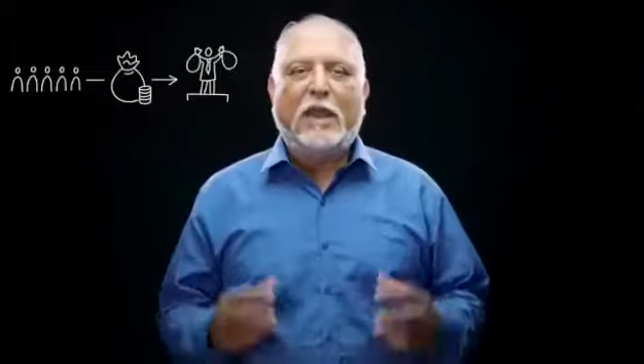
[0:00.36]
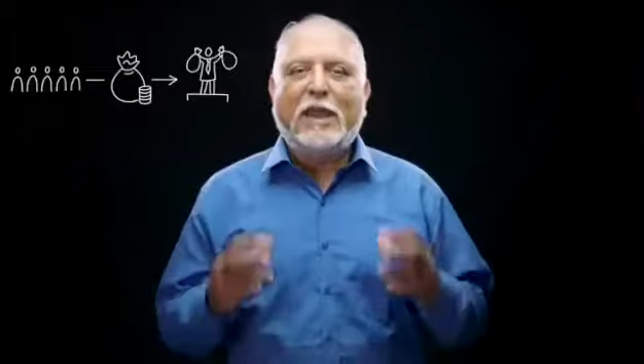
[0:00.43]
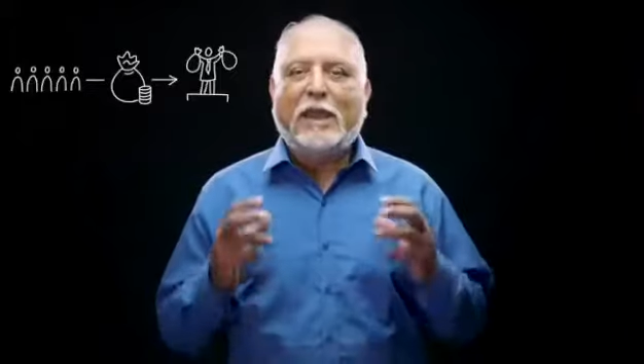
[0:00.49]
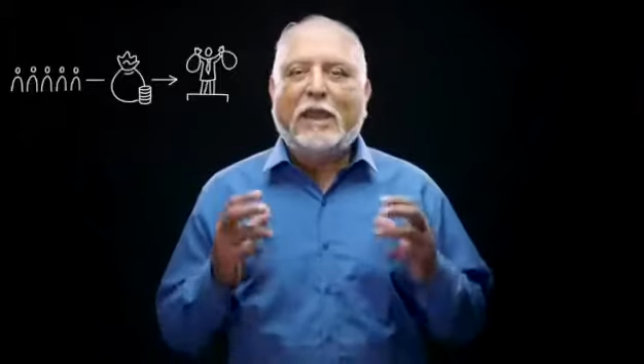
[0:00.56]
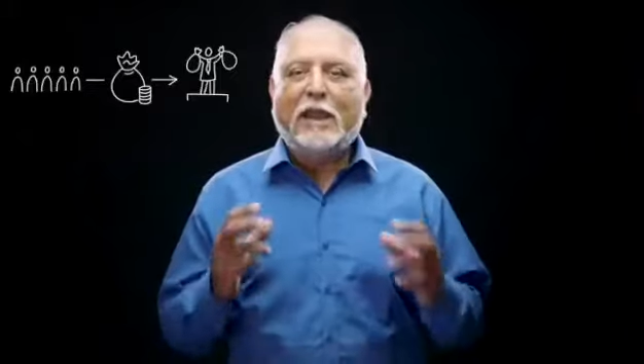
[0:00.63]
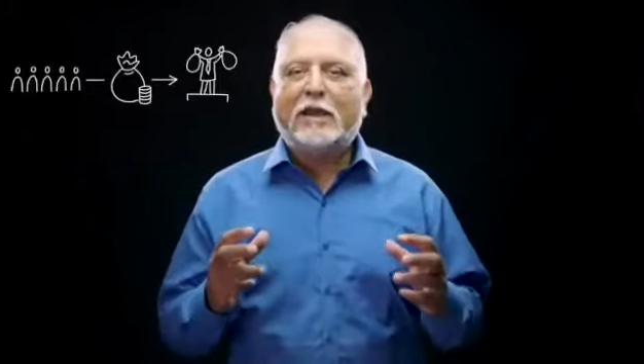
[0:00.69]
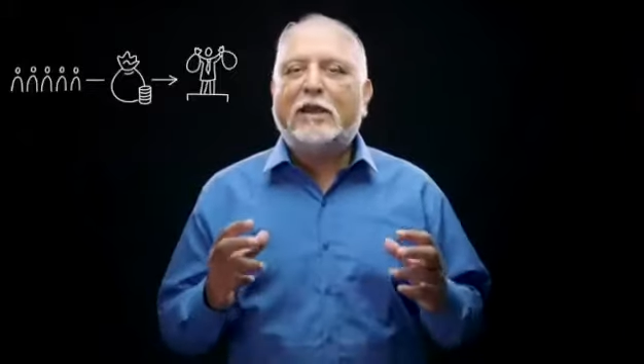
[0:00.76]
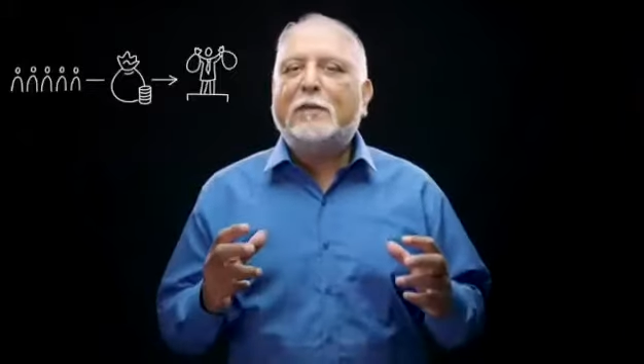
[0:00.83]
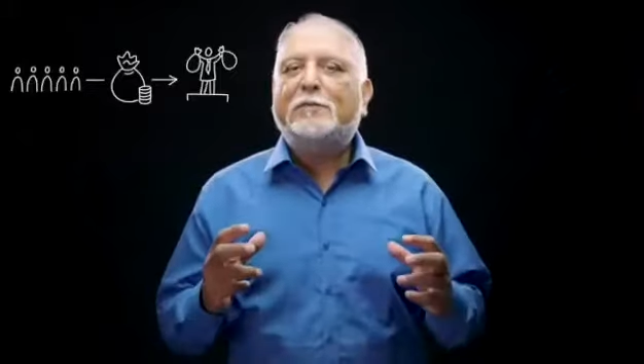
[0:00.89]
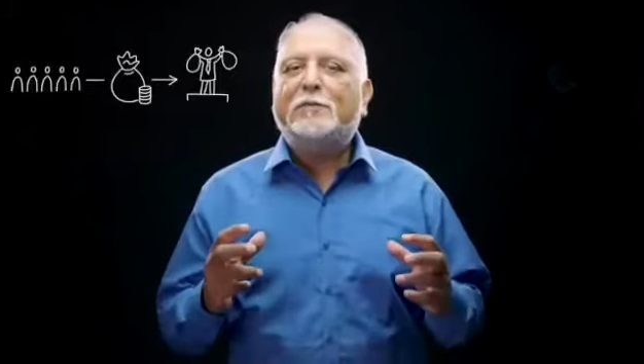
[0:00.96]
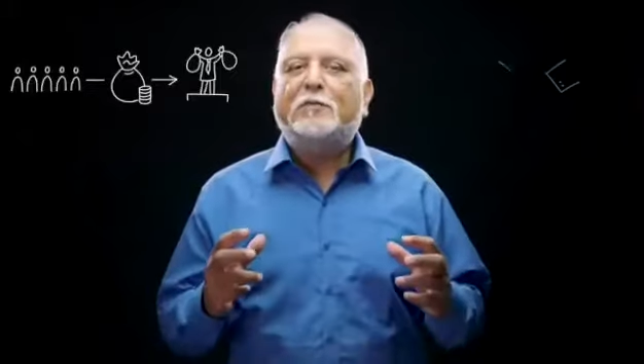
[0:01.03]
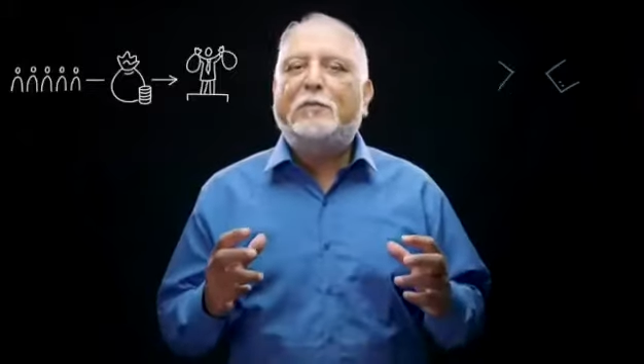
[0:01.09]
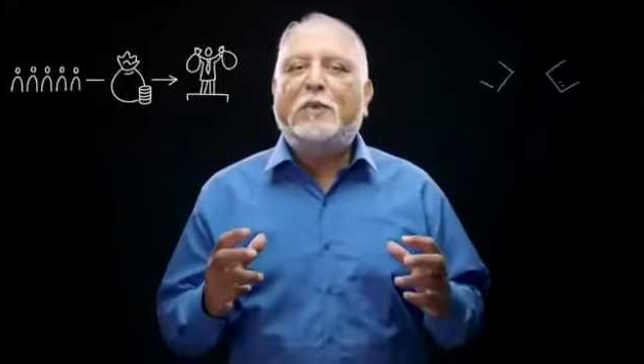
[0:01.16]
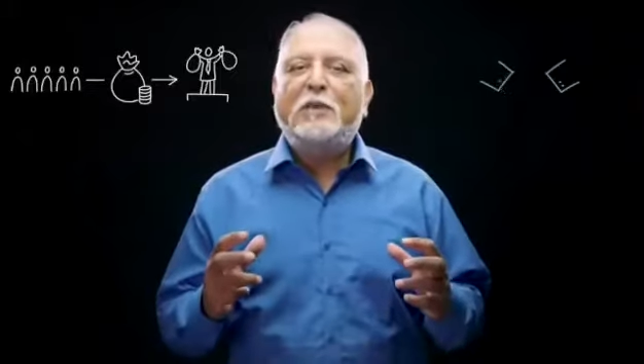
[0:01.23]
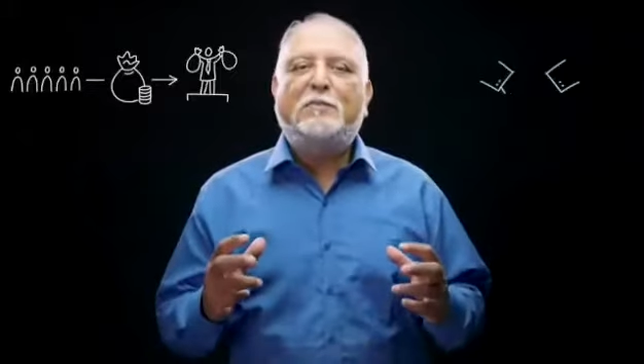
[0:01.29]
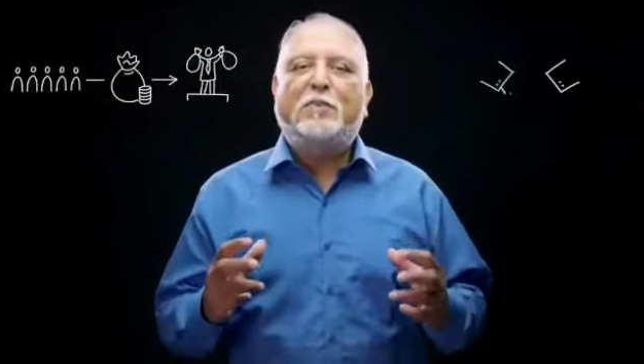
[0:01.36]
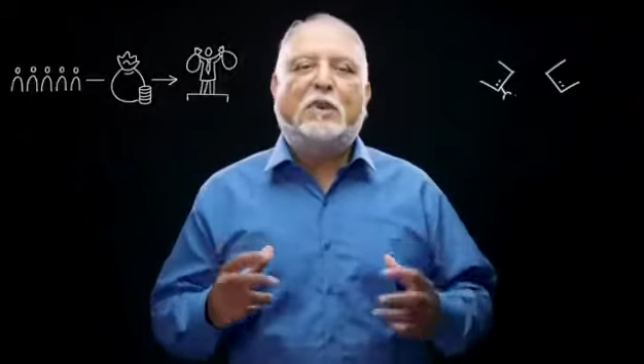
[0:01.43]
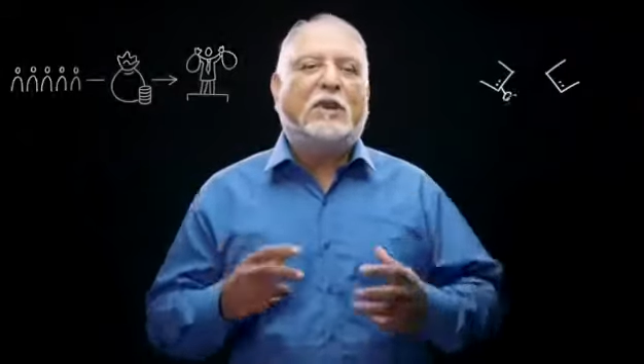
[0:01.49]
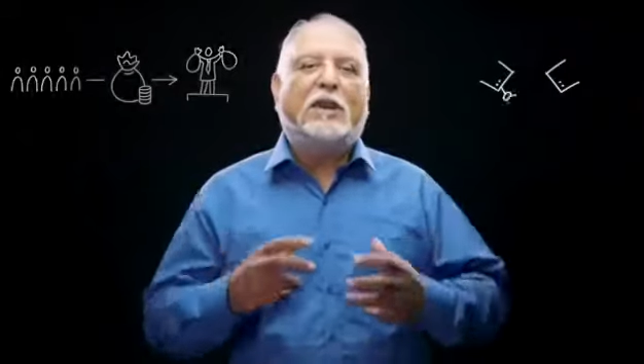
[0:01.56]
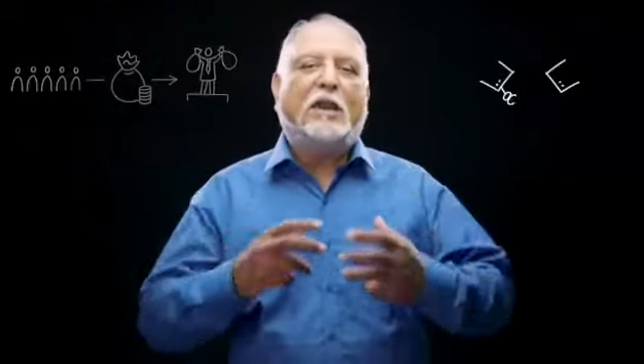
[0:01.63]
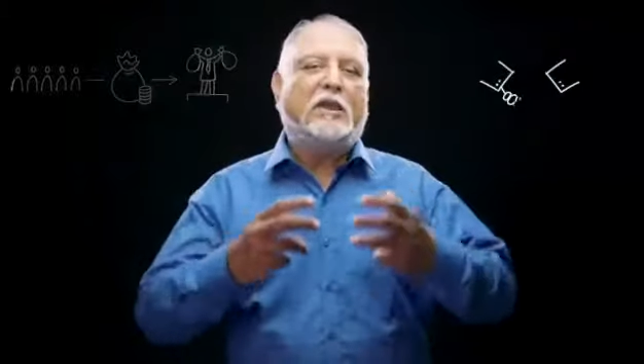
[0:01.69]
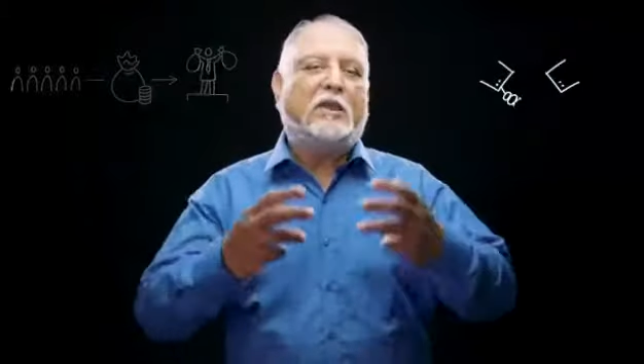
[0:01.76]
A corrupt
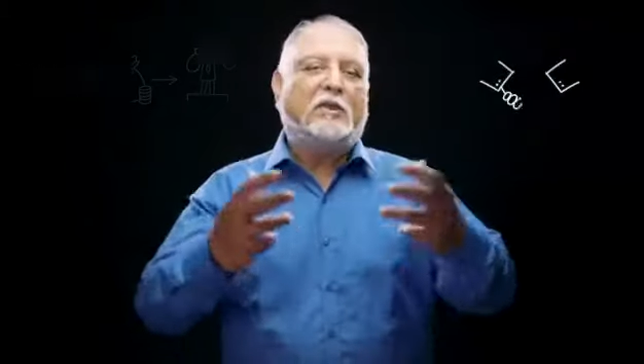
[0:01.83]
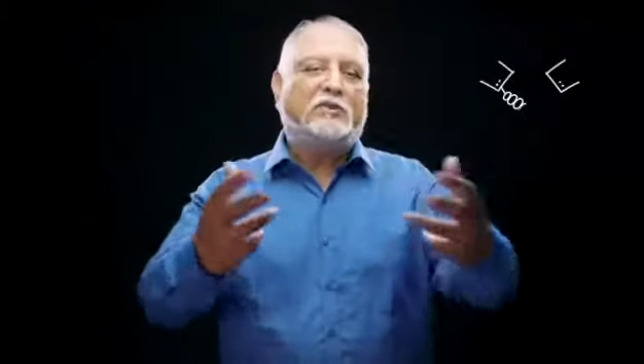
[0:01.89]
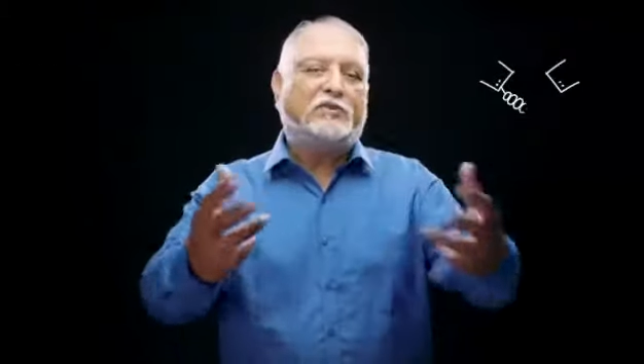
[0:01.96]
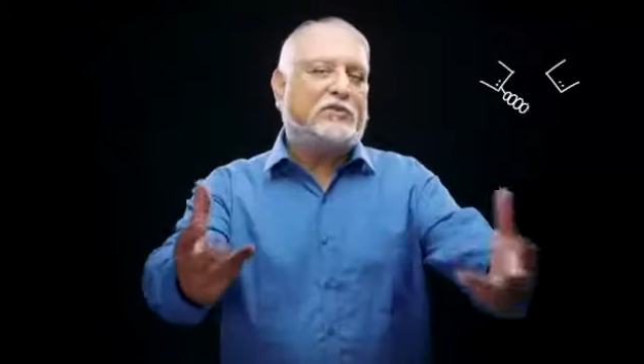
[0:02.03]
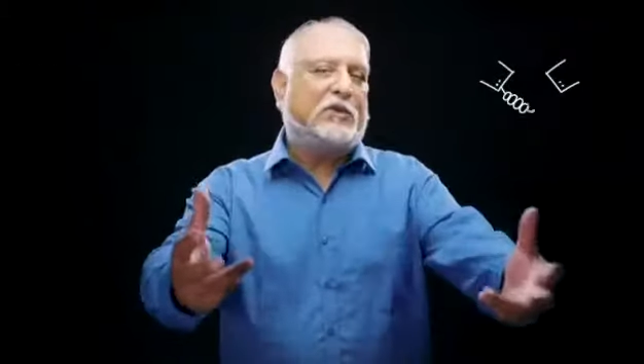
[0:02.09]
people cannot